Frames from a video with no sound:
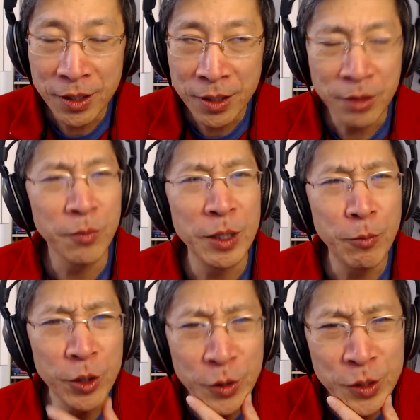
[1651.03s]
To be
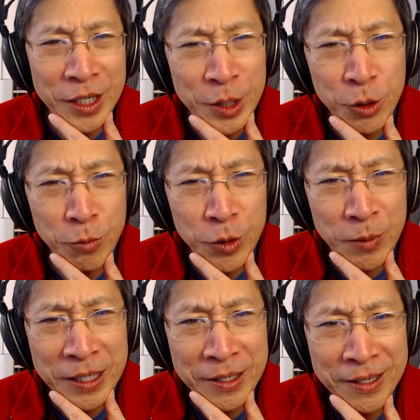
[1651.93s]
produced at super
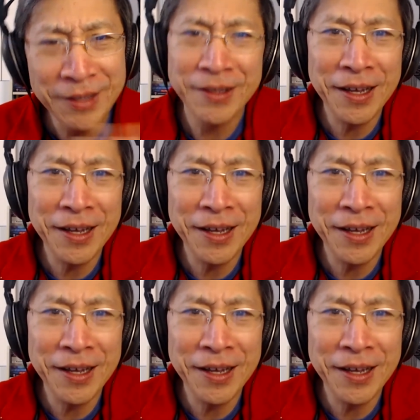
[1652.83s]
speed? Yeah,